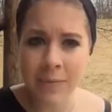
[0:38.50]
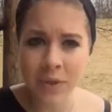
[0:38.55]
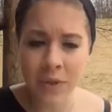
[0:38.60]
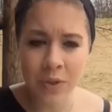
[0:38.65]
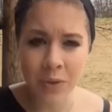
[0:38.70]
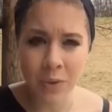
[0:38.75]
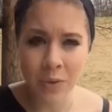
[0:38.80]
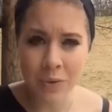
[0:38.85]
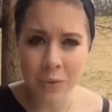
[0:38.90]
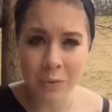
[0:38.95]
on
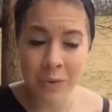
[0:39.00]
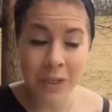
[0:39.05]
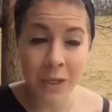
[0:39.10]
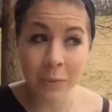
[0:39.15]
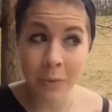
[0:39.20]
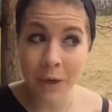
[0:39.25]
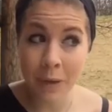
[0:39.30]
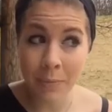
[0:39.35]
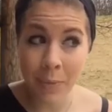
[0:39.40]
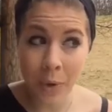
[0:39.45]
social media
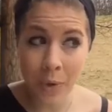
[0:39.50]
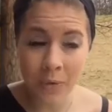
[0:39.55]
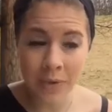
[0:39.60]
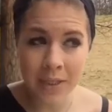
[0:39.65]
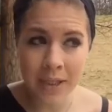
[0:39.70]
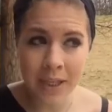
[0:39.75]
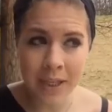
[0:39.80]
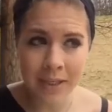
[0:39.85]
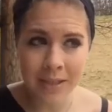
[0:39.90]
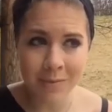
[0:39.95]
when I post
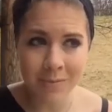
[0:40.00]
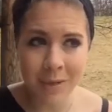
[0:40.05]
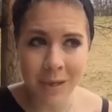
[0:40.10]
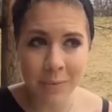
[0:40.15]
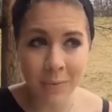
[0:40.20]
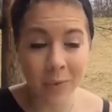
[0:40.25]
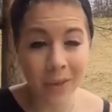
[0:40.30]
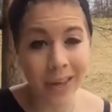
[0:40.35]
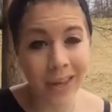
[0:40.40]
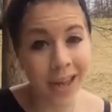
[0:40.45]
things and
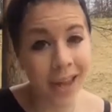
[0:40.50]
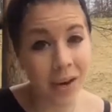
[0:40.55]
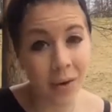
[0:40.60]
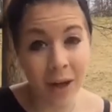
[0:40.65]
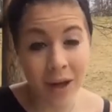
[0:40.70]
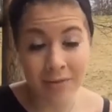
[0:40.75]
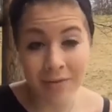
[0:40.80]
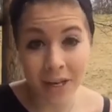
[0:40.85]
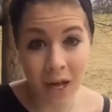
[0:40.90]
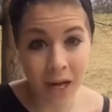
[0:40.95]
people are like, yeah, I don't
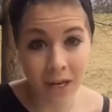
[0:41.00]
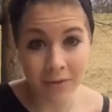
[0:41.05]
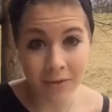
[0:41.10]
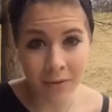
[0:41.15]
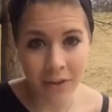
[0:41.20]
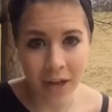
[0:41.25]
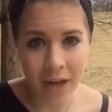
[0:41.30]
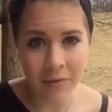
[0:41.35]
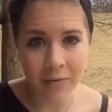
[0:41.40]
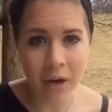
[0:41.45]
have time for
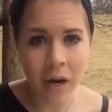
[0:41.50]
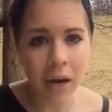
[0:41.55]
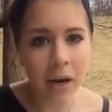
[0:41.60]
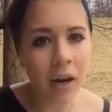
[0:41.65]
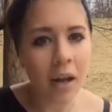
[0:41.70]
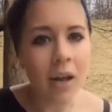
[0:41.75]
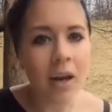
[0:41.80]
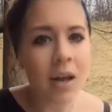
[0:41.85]
that, right?